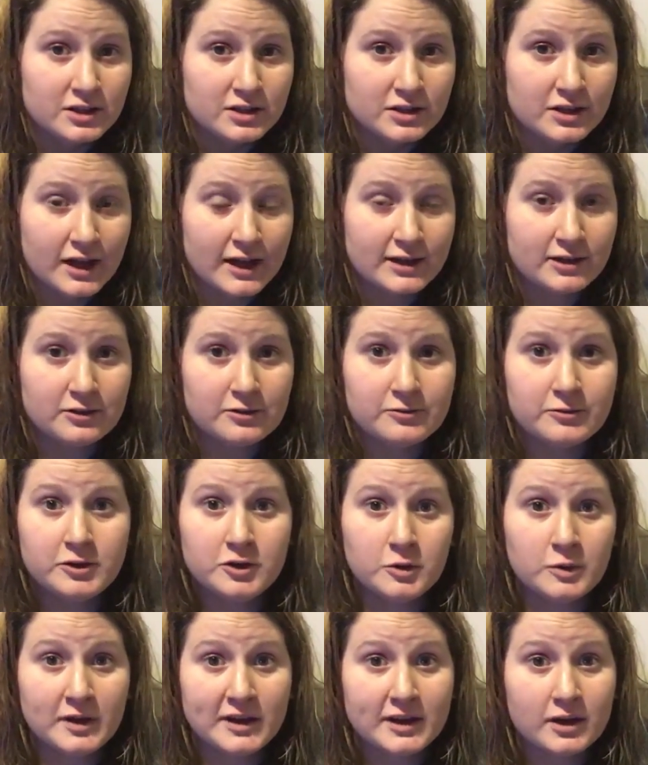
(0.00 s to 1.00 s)
kind of
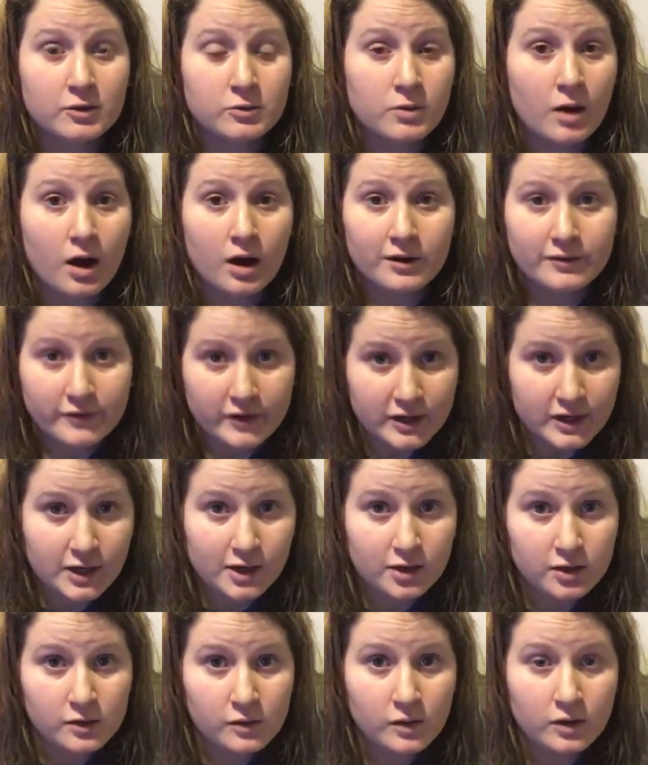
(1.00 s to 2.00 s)
doing a raw
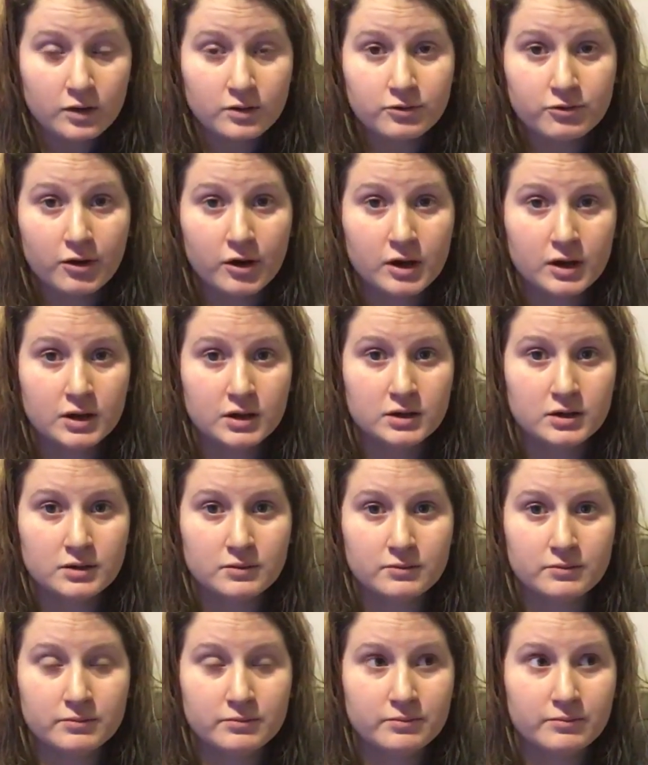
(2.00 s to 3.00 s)
video of
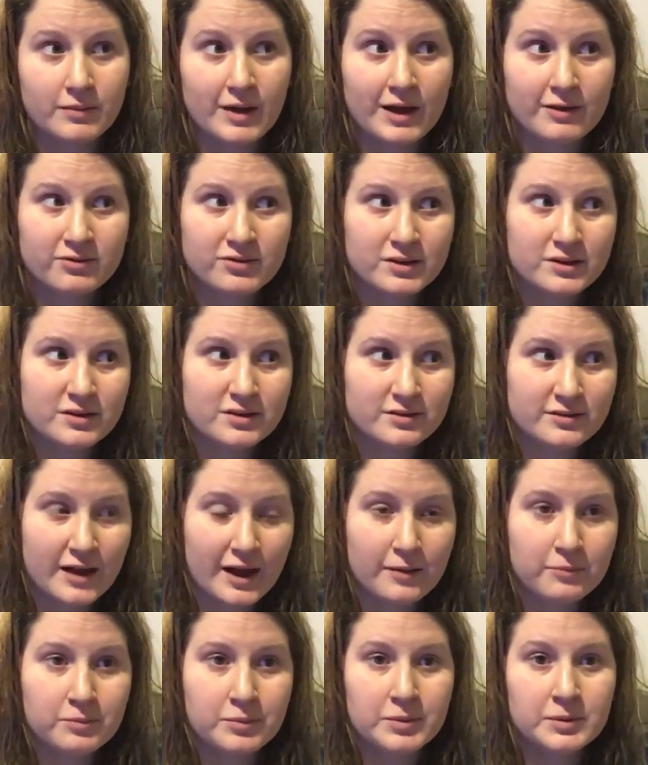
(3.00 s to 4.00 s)
every
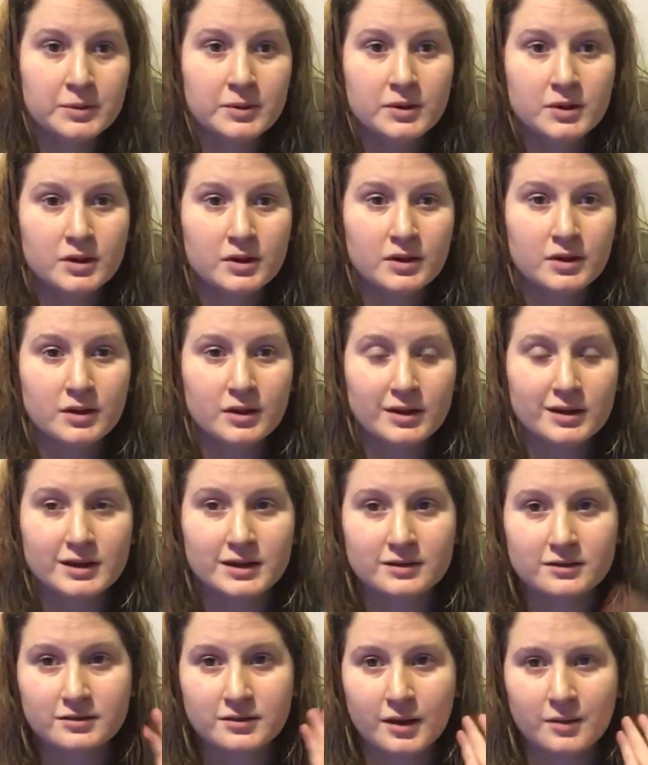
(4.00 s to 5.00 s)
step
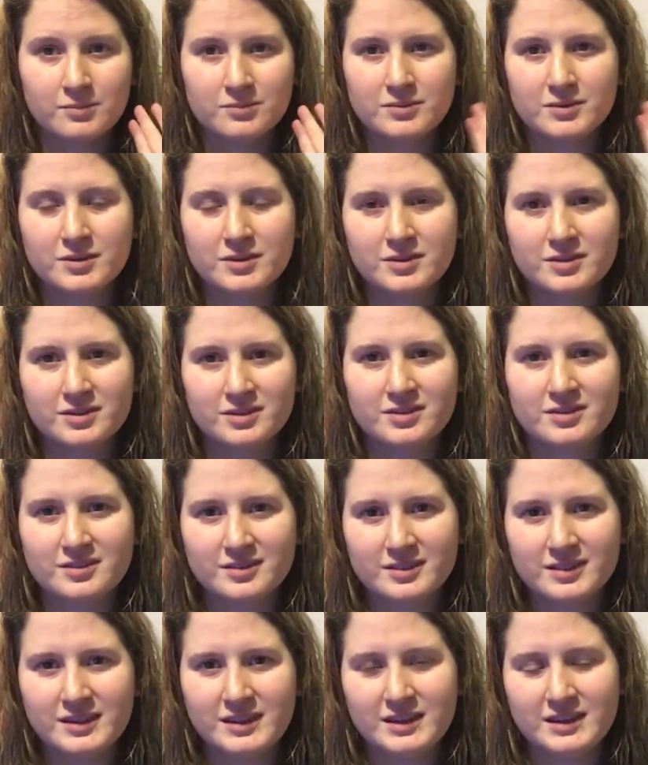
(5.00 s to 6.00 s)
except
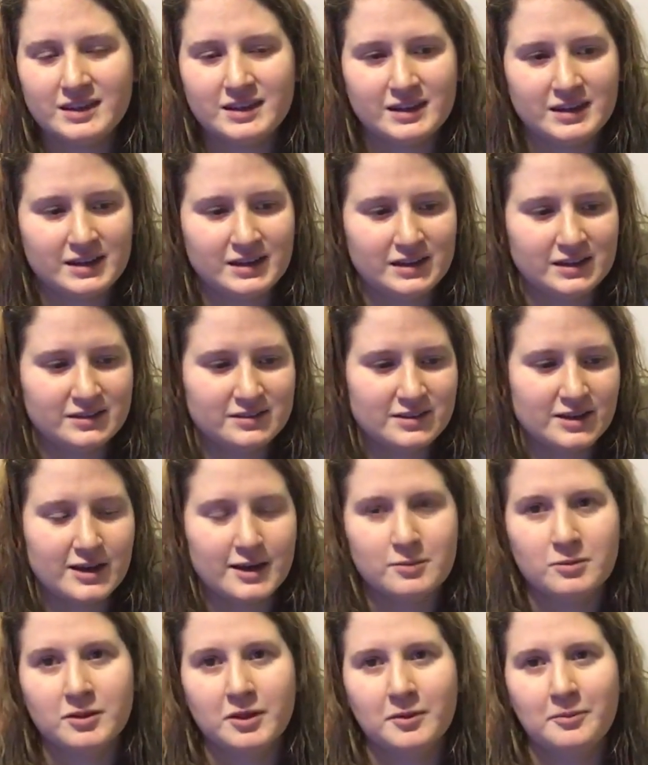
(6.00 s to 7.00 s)
the
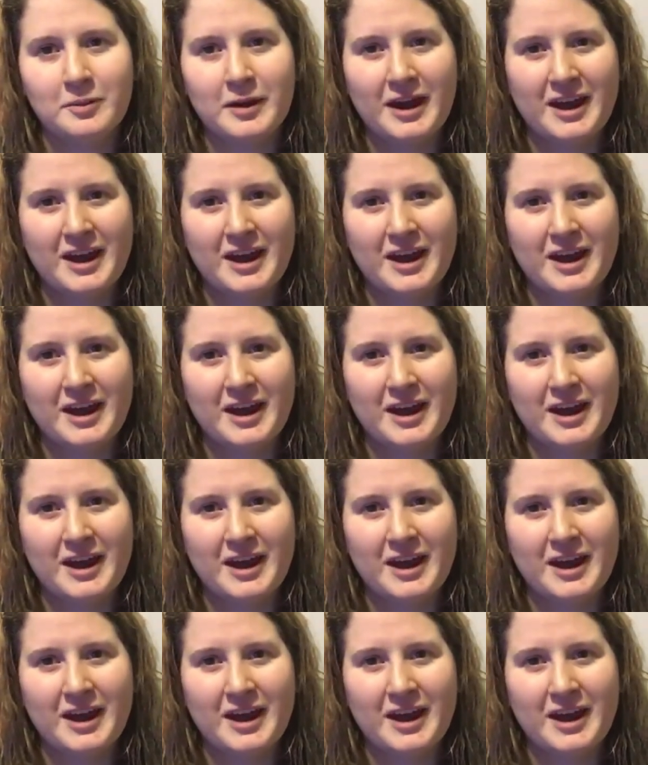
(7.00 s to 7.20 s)
time in the